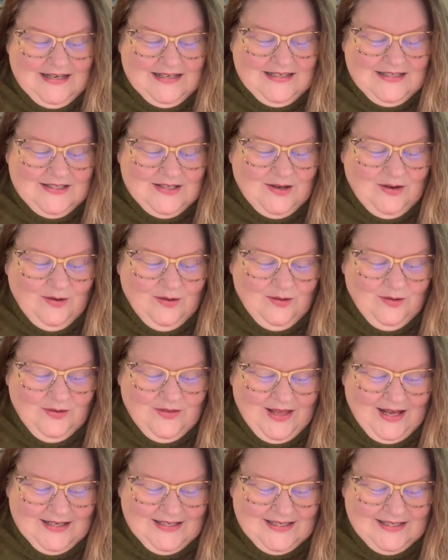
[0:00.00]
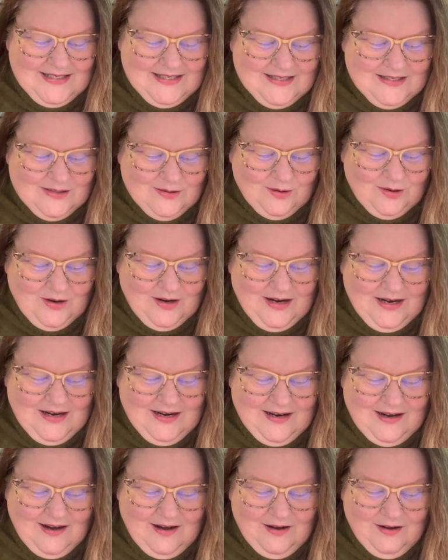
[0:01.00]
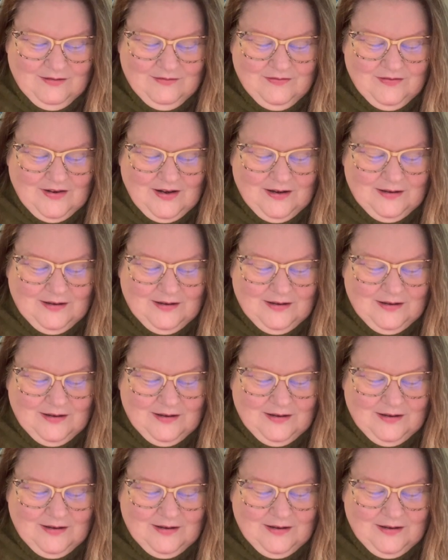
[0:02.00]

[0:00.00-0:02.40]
So that's the story of